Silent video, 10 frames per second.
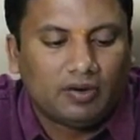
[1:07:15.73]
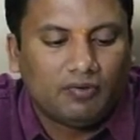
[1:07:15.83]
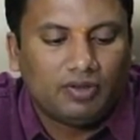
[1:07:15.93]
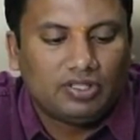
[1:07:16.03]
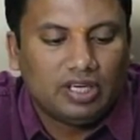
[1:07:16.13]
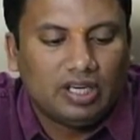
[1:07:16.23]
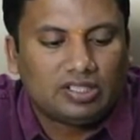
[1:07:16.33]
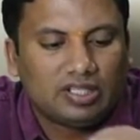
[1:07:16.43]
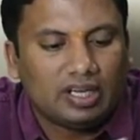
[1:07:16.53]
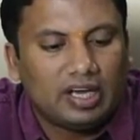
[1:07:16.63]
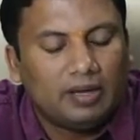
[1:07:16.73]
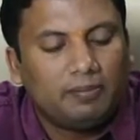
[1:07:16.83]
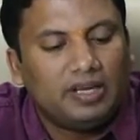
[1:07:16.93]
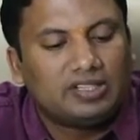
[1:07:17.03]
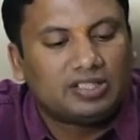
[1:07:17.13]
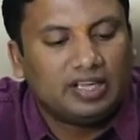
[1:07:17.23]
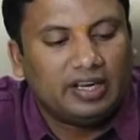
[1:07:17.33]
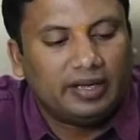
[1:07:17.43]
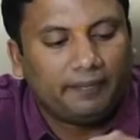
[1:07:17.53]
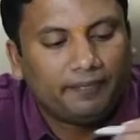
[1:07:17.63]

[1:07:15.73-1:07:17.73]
which is ABCD.